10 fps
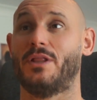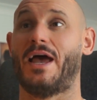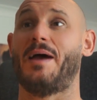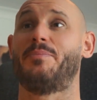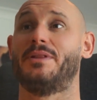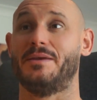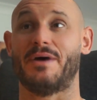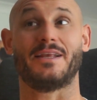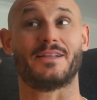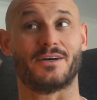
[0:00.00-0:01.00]
will happily
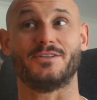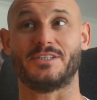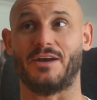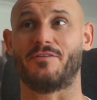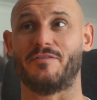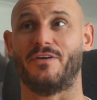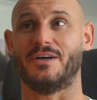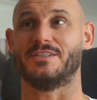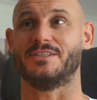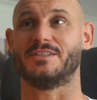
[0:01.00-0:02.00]
make those
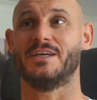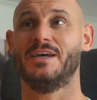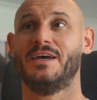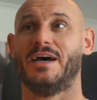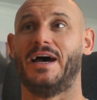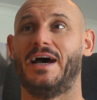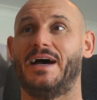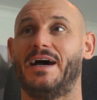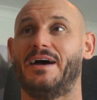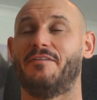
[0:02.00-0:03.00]
sacrifices
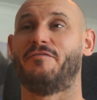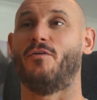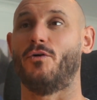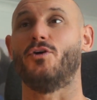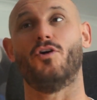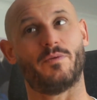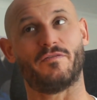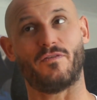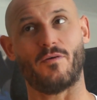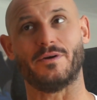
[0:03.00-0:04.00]
for your
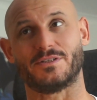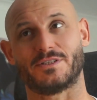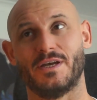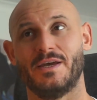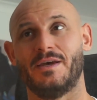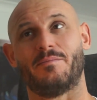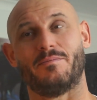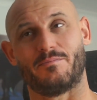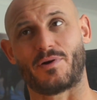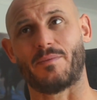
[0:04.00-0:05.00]
performance.
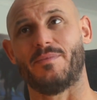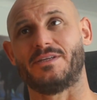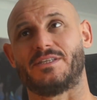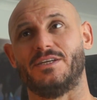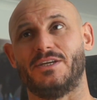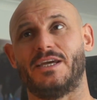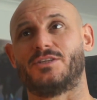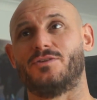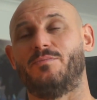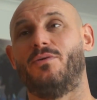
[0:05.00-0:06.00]
Problem is that you
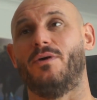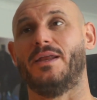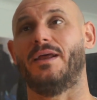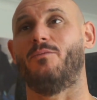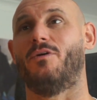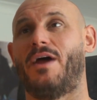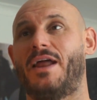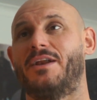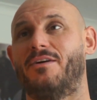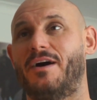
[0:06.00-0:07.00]
get to a point, and what
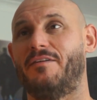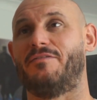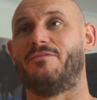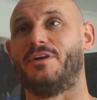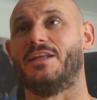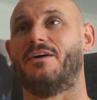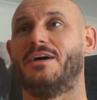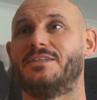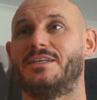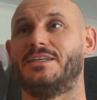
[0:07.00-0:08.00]
Rad and I have
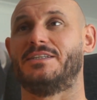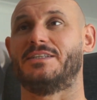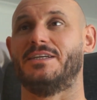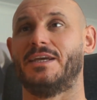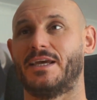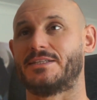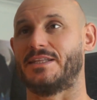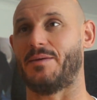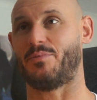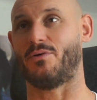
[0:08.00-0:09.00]
realized is that you get to
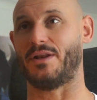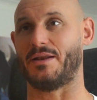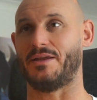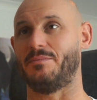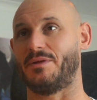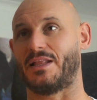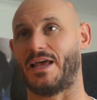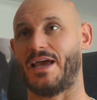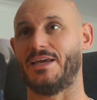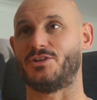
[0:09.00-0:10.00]
that point in
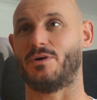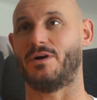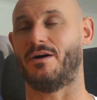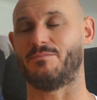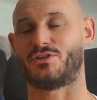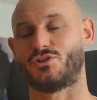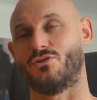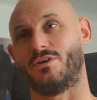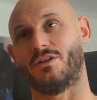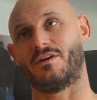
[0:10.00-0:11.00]
middle age where I'm
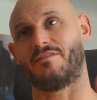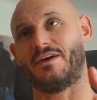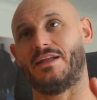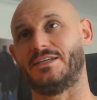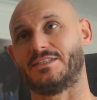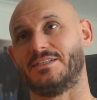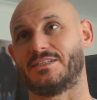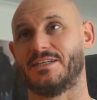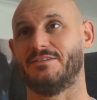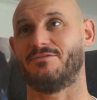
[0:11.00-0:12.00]
sure a lot of our
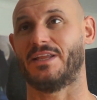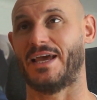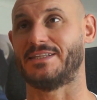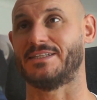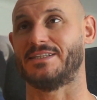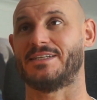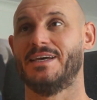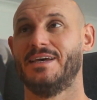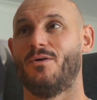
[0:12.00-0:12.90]
listeners can relate to this,